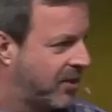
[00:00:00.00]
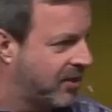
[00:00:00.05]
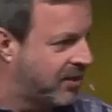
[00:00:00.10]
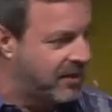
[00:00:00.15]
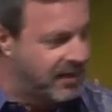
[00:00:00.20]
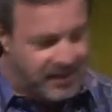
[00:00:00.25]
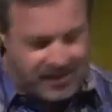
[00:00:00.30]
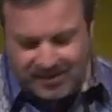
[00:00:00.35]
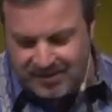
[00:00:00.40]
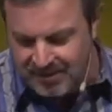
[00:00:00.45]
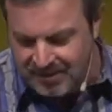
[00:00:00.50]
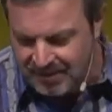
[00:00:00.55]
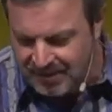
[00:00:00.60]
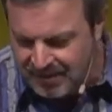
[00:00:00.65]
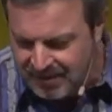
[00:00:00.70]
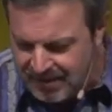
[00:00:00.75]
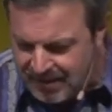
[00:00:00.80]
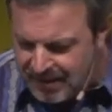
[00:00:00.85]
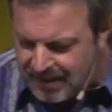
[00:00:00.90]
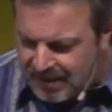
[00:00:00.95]
cooking,
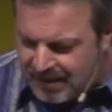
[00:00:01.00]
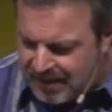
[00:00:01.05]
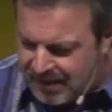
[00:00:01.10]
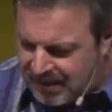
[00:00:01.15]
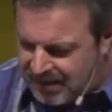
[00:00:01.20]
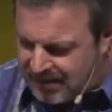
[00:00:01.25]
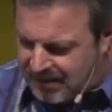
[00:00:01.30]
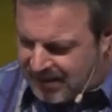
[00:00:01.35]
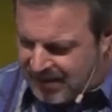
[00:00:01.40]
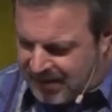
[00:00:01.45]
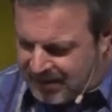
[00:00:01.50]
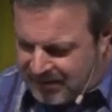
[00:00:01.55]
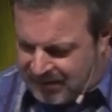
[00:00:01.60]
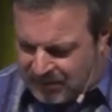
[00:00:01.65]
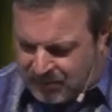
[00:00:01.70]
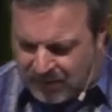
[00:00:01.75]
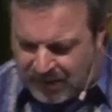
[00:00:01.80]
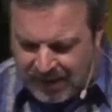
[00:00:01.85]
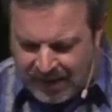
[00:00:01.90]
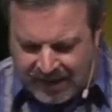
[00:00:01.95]
and, uh,
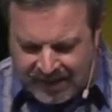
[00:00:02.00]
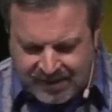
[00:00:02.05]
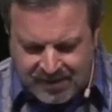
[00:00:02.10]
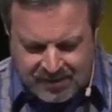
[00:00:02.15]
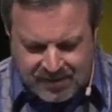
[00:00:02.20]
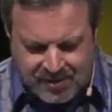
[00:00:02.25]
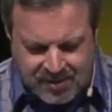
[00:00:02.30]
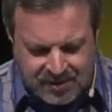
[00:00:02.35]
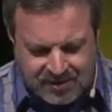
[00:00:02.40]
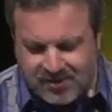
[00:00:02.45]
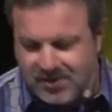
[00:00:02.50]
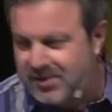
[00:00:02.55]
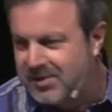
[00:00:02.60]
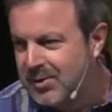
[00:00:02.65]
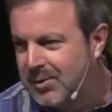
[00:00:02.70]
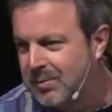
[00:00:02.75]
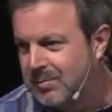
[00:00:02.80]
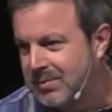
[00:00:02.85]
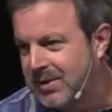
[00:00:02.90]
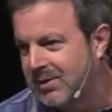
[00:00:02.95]
but I can cook
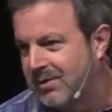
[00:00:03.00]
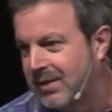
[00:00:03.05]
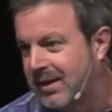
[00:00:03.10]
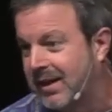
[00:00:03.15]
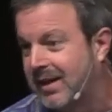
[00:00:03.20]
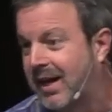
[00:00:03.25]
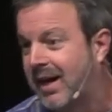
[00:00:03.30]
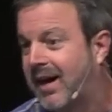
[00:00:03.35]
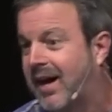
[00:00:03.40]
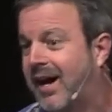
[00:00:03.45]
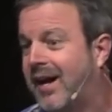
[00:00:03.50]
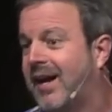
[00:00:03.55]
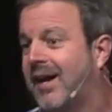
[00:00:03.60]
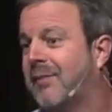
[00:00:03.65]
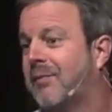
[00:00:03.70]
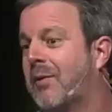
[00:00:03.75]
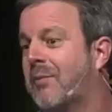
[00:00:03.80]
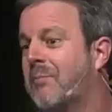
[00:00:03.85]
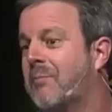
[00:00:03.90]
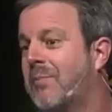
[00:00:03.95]
soup, dude, and I
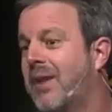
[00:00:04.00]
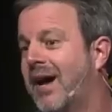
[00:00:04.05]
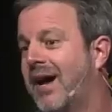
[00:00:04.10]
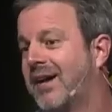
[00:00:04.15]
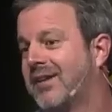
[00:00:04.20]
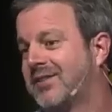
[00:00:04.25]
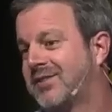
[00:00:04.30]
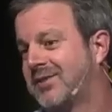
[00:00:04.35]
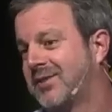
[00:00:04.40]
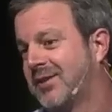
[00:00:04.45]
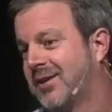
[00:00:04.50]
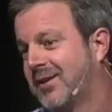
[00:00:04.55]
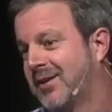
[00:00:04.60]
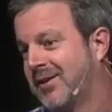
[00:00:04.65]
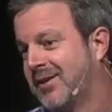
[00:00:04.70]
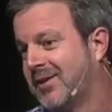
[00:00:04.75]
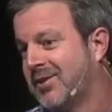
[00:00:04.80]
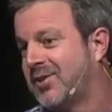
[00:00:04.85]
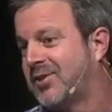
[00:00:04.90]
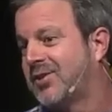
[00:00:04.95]
am a
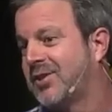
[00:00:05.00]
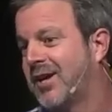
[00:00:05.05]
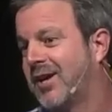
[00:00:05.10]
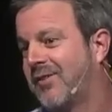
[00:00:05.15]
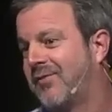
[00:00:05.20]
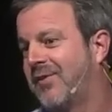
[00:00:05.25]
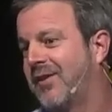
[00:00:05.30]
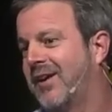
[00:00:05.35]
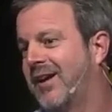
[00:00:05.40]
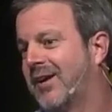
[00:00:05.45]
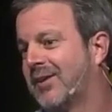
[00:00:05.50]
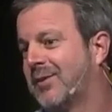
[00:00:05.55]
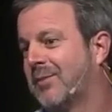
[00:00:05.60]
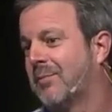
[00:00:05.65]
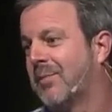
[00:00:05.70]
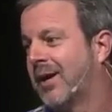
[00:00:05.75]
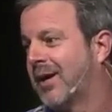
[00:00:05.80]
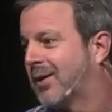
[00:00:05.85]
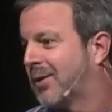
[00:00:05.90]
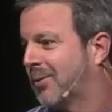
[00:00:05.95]
master chef at the
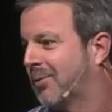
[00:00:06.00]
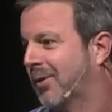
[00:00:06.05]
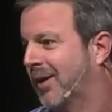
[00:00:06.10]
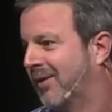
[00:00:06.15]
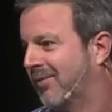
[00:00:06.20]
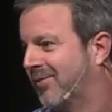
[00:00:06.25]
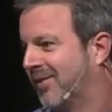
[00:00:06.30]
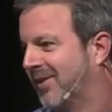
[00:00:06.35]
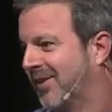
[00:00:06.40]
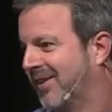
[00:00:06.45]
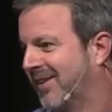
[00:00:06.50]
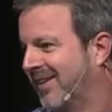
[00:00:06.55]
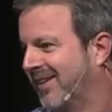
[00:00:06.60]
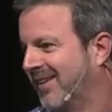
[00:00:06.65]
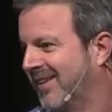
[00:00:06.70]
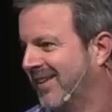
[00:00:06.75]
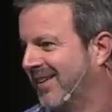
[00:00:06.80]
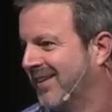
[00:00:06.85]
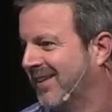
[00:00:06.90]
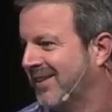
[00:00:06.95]
microwave.
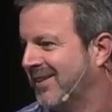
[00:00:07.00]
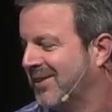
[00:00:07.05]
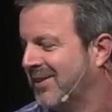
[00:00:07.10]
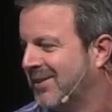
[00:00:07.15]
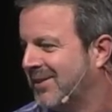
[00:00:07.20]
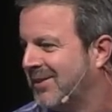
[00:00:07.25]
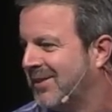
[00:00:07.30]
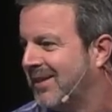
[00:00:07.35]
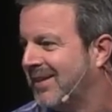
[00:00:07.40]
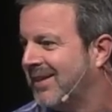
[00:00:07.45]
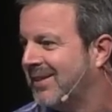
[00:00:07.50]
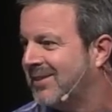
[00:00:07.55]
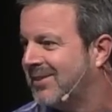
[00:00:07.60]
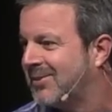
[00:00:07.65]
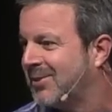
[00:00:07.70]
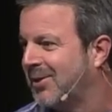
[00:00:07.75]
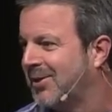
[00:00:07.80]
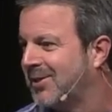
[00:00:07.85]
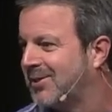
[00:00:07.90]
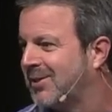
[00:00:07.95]

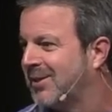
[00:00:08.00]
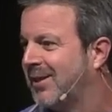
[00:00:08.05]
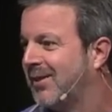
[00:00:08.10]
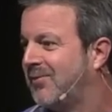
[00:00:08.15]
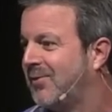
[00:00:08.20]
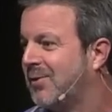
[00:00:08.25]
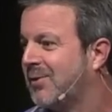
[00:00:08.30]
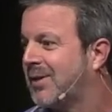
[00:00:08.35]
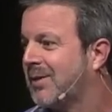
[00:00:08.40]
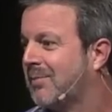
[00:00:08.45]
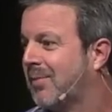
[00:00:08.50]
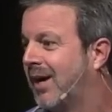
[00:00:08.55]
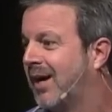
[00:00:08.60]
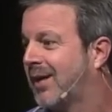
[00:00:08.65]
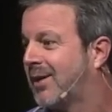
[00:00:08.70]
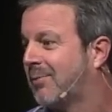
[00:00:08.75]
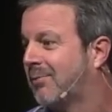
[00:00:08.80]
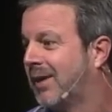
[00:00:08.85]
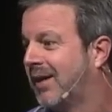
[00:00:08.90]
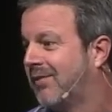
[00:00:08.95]
Seriously, if you can
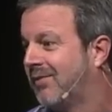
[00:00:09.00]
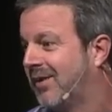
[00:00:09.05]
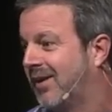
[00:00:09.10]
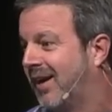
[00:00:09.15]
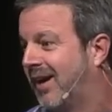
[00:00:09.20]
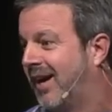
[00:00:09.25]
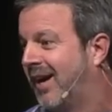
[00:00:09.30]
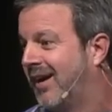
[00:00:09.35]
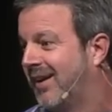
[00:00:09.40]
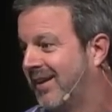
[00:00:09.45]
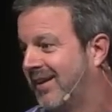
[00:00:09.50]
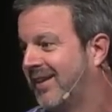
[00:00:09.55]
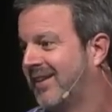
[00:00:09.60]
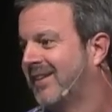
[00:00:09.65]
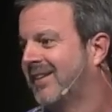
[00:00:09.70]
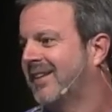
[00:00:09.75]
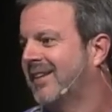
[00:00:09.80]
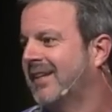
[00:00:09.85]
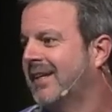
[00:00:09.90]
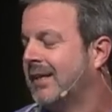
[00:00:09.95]
microwave it, I
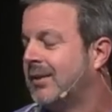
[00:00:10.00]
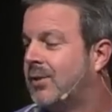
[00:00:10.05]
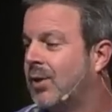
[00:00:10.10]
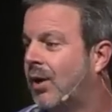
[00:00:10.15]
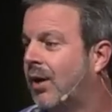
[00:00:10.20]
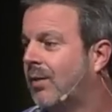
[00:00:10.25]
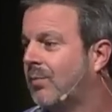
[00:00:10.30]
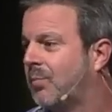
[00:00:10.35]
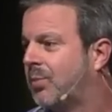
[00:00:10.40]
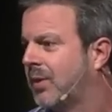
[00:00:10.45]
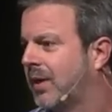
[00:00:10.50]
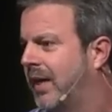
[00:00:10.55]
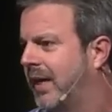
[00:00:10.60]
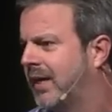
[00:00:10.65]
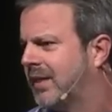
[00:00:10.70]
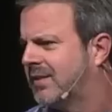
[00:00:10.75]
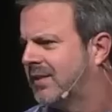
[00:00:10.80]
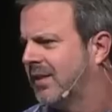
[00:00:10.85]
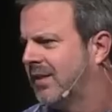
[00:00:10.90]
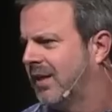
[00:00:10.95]
don't put
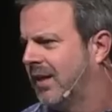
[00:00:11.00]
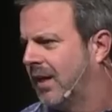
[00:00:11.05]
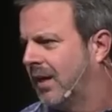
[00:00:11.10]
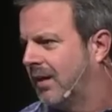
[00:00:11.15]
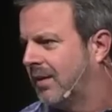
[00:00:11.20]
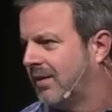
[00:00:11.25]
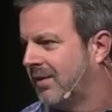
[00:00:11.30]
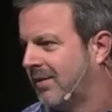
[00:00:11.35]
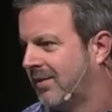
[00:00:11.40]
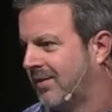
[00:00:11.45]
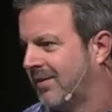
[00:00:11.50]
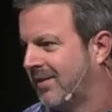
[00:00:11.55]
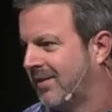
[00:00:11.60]
eggs in there.